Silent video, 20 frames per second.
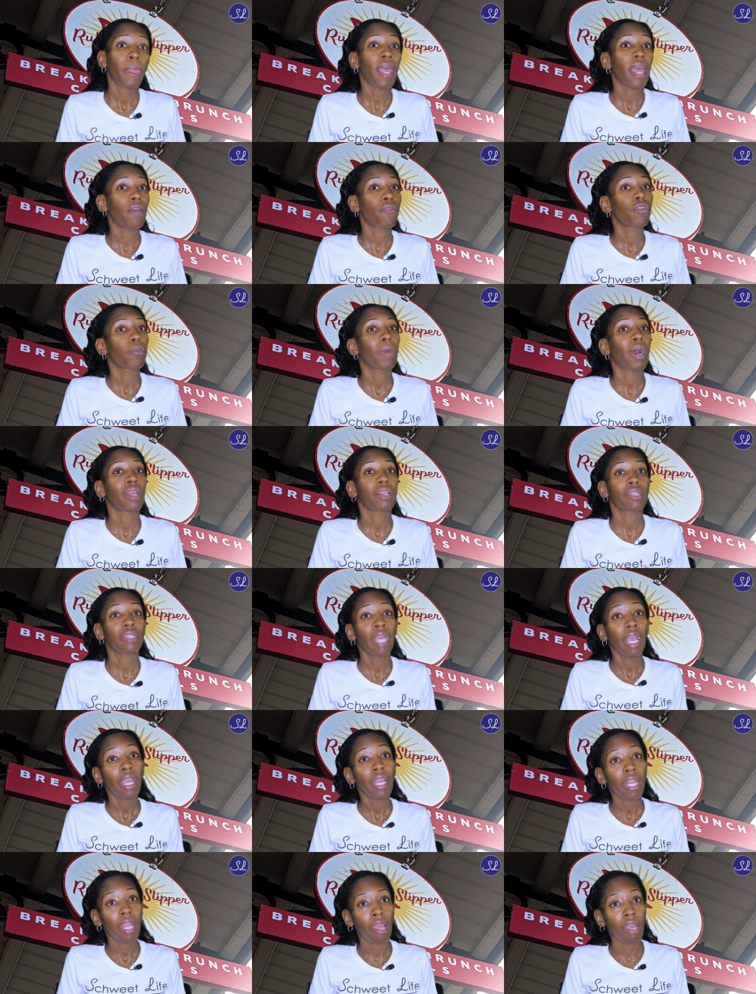And for my
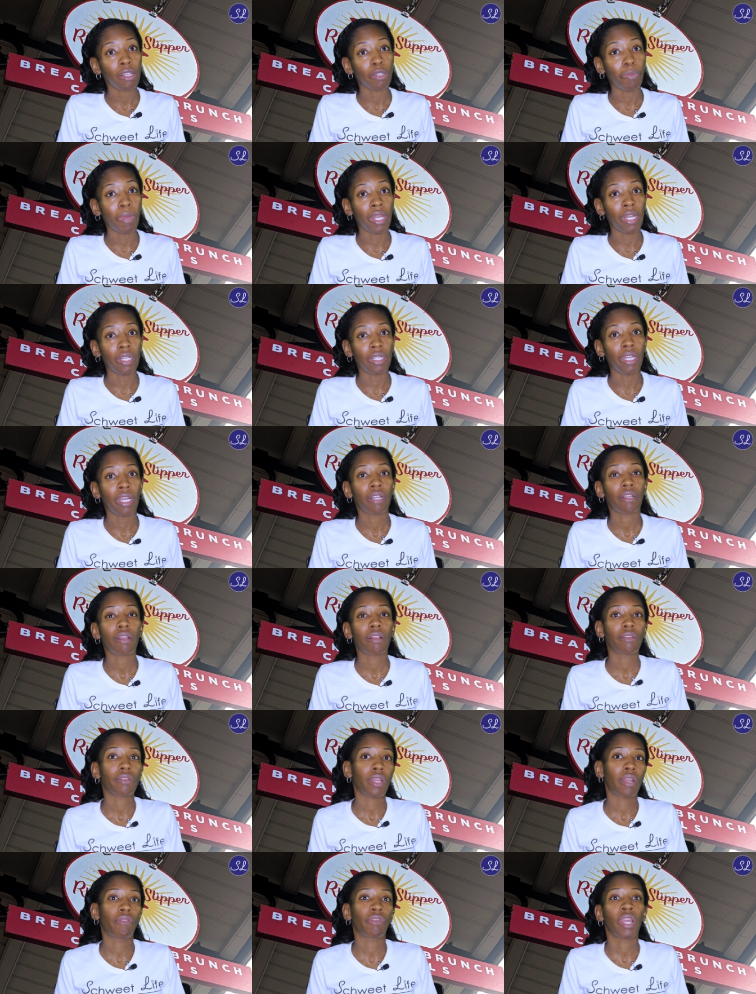second Eggs Benedict,
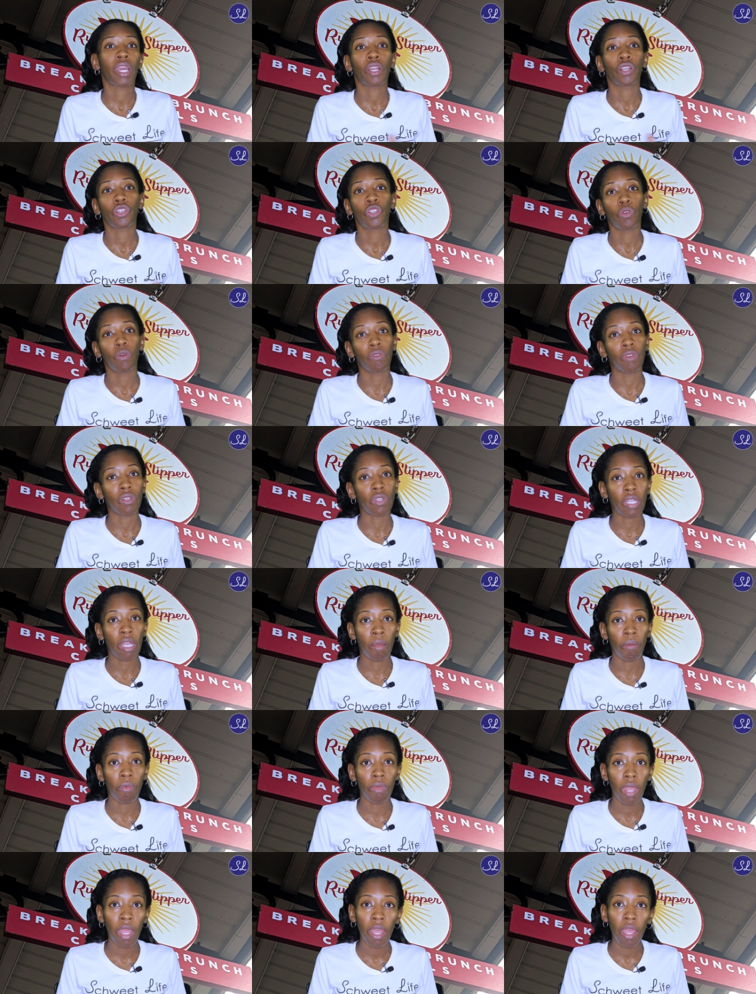instead of getting 2 of the same
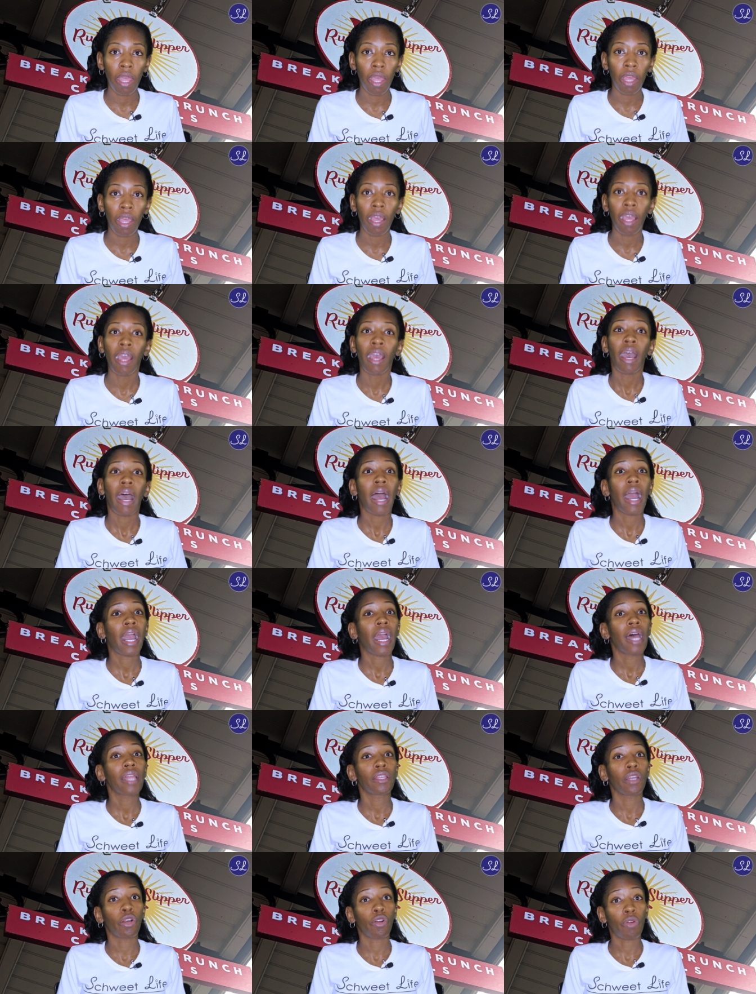thing, I
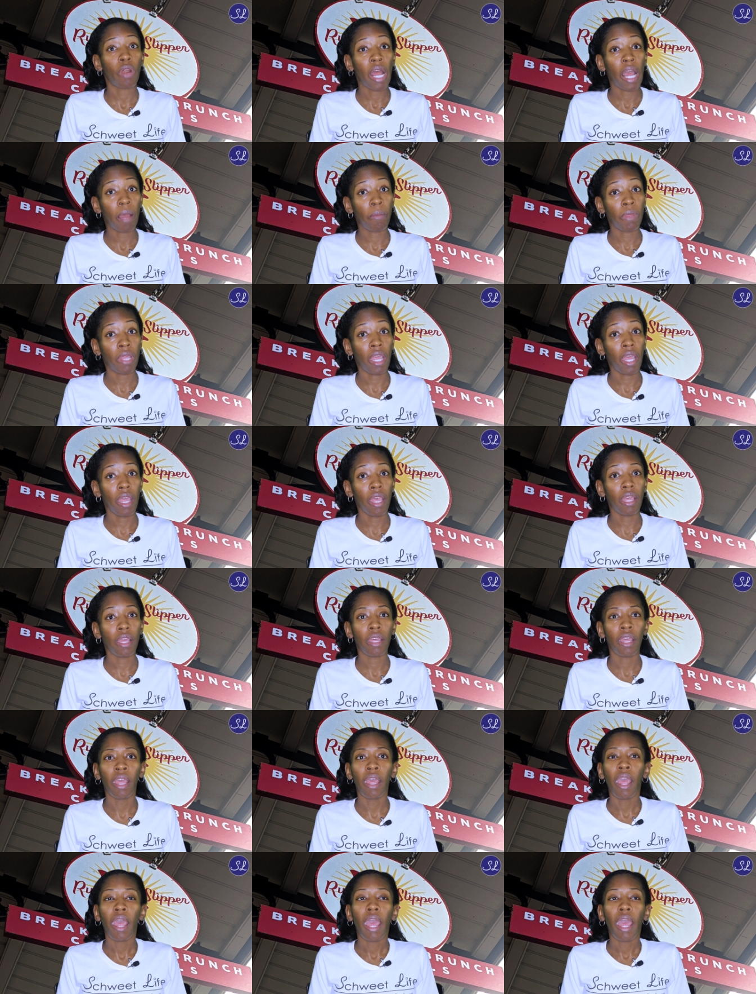got the crab cake.